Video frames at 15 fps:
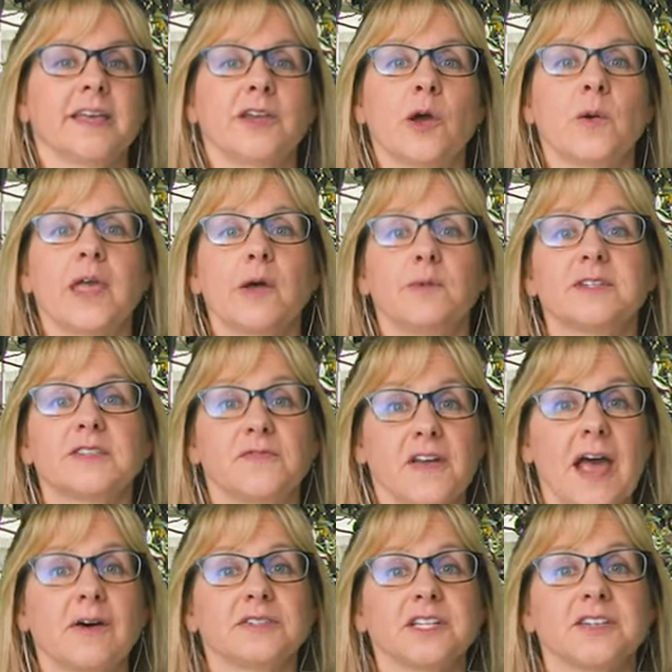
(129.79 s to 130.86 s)
You know, it was
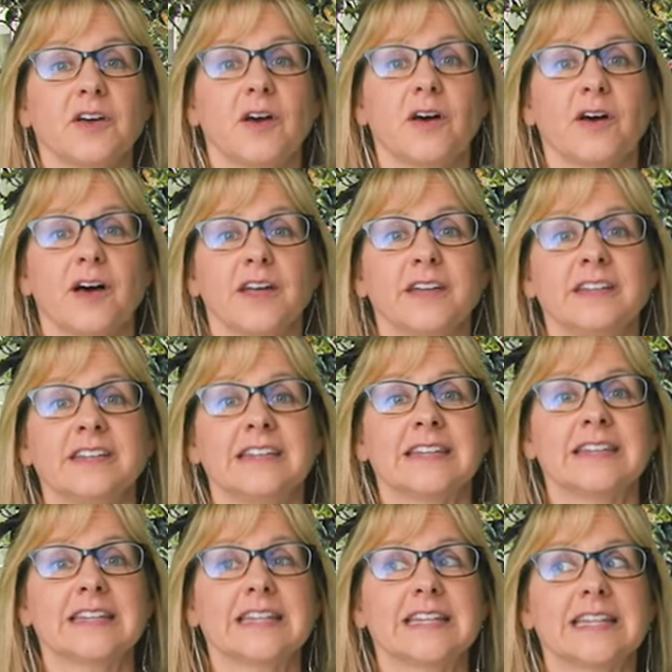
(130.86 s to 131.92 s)
founded on
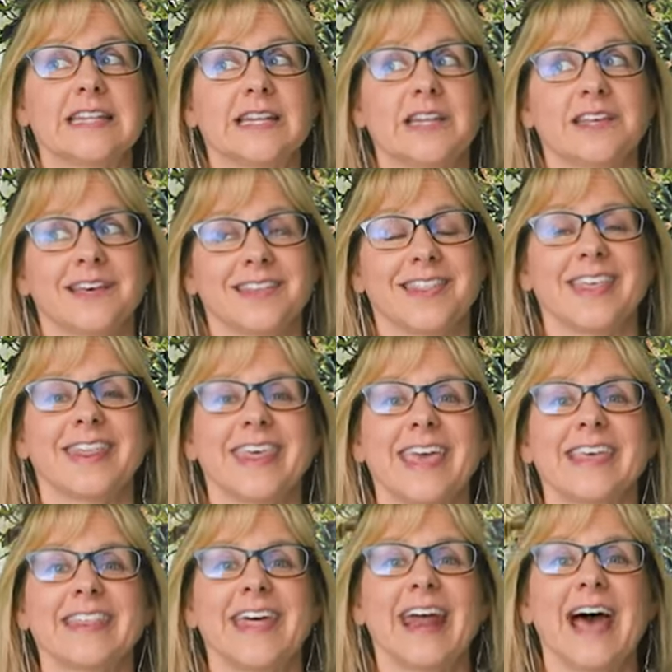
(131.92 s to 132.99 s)
the
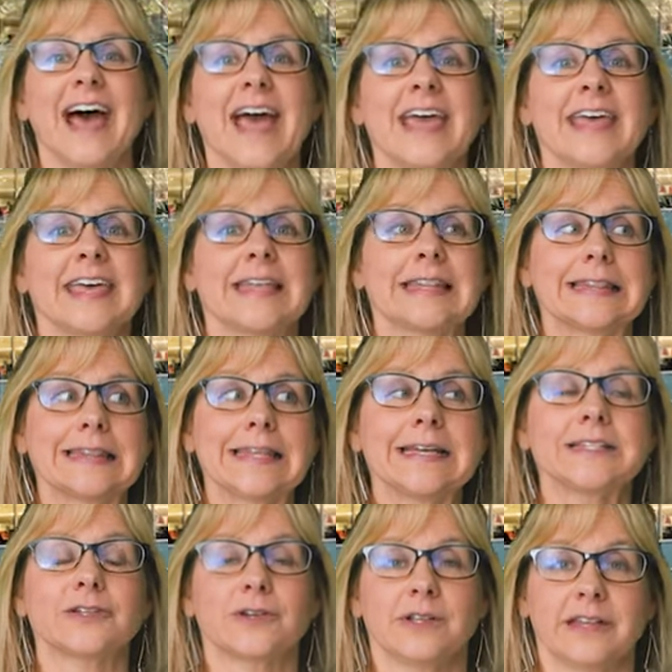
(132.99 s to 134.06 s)
thing that I
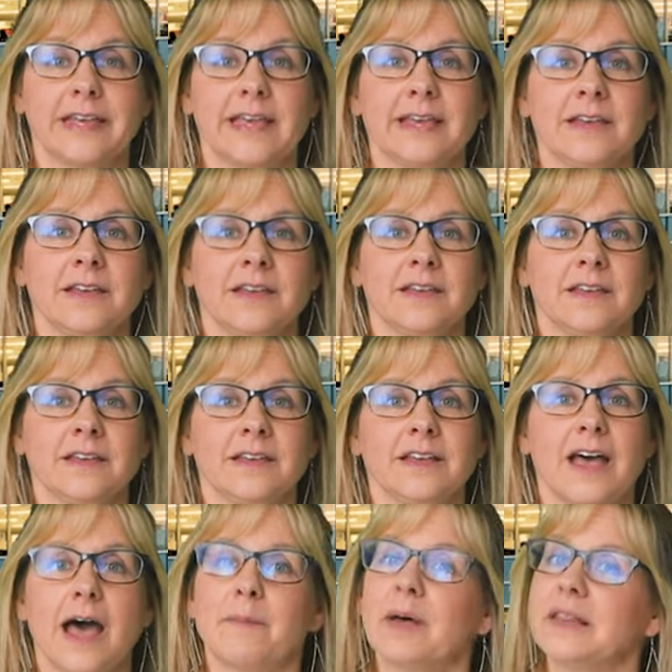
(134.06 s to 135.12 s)
literally,
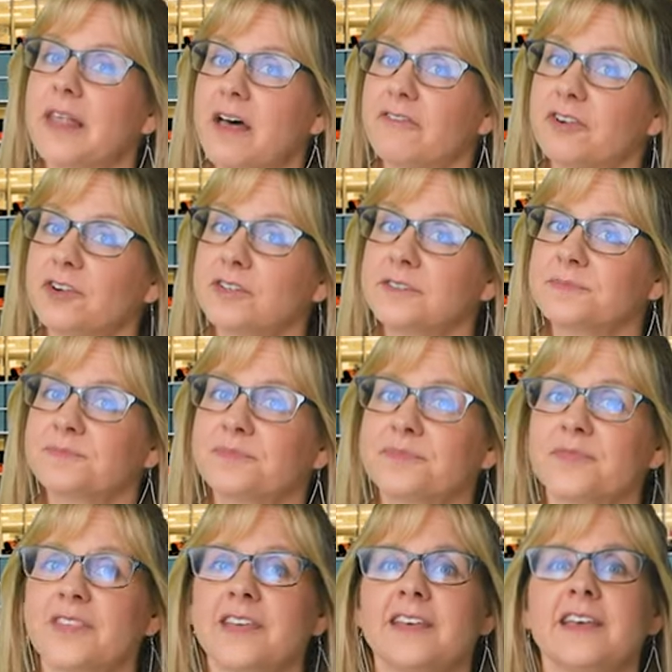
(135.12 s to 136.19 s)
I'm a lover,
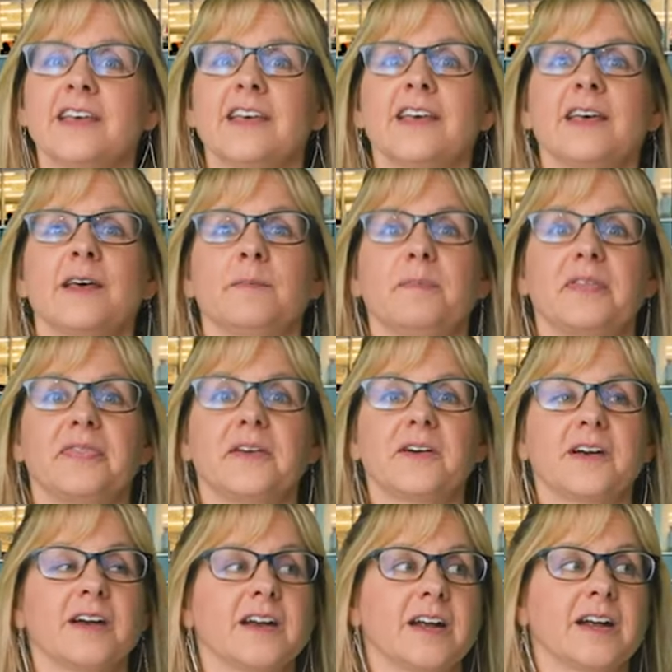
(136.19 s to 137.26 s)
but
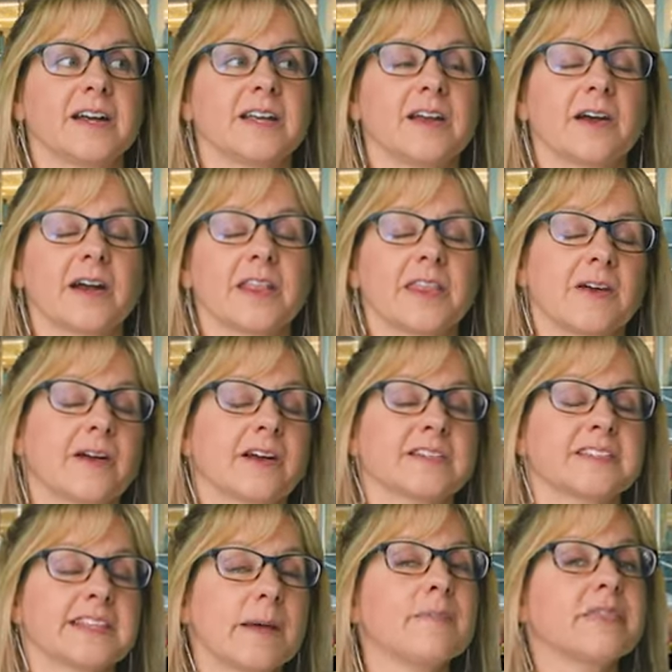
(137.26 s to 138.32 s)
there are
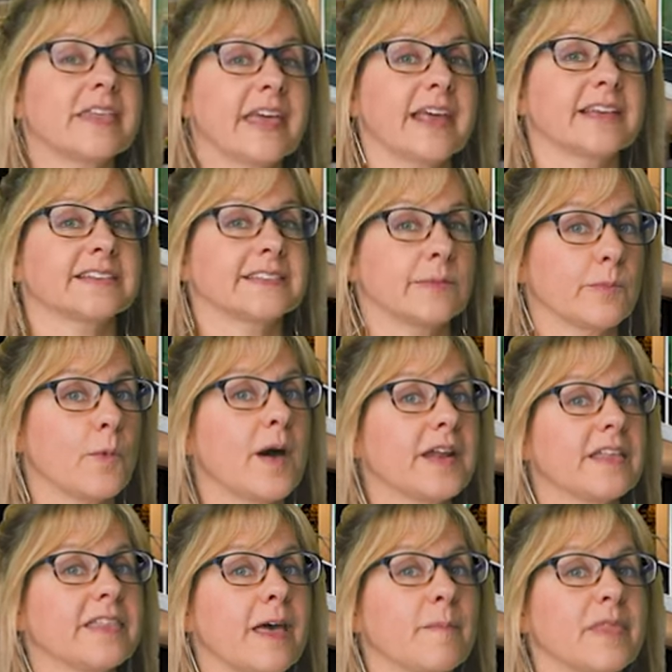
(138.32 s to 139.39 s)
some things, and
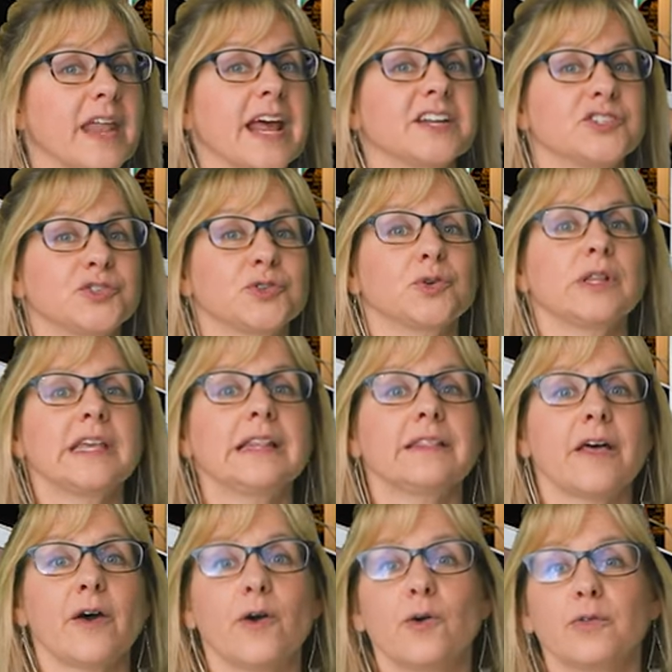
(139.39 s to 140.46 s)
one of them that I truly
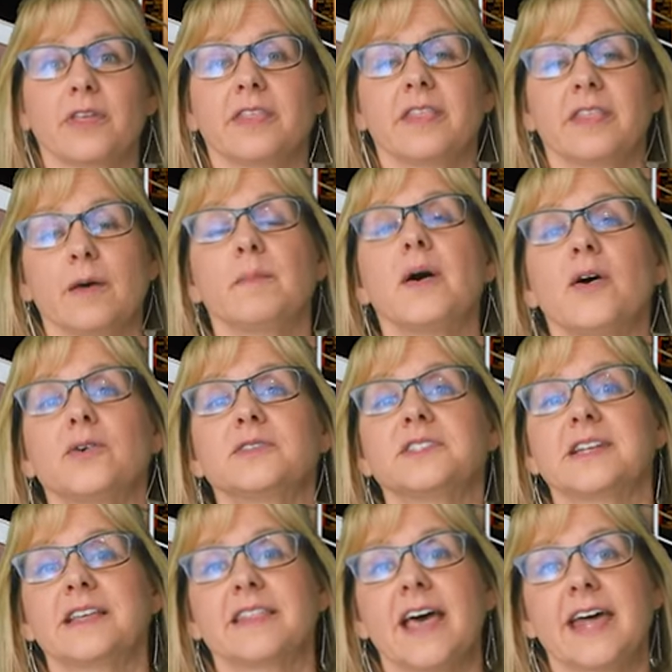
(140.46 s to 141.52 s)
loathe the
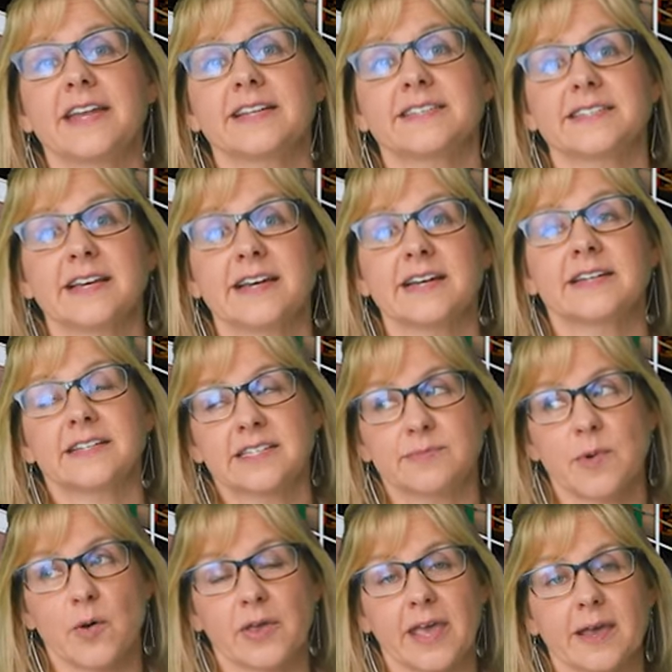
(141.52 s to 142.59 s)
most, and that is
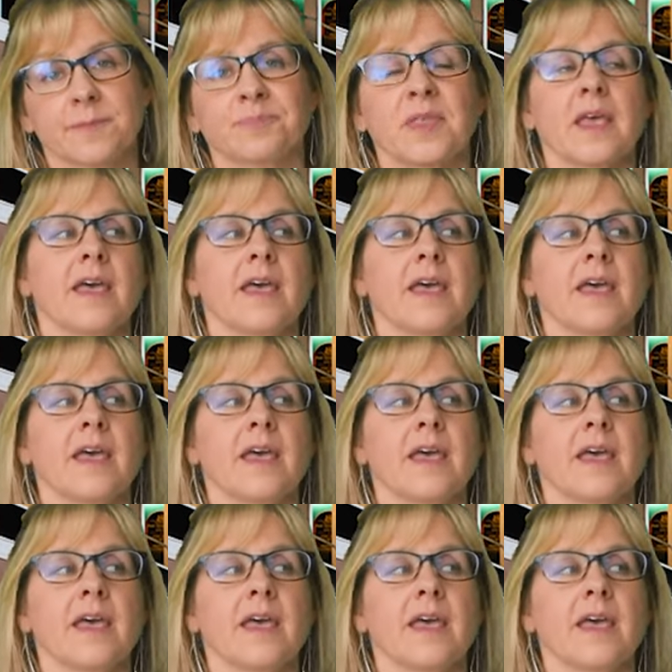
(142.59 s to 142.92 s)
smoking.